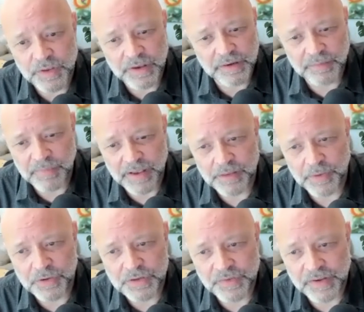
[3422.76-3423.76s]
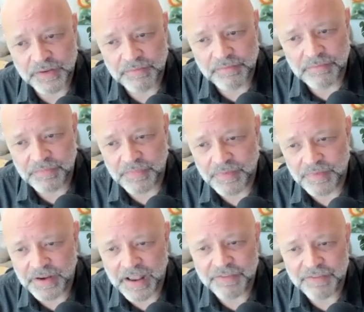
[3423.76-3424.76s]
with it and make the most of it and
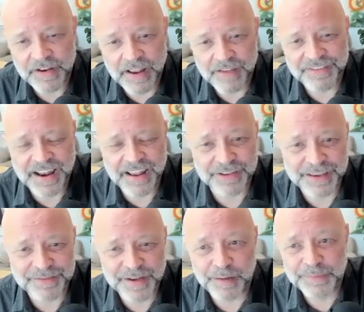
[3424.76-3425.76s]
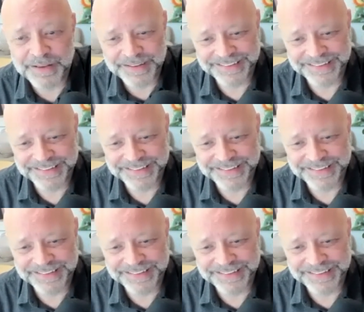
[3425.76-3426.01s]
never never never give up.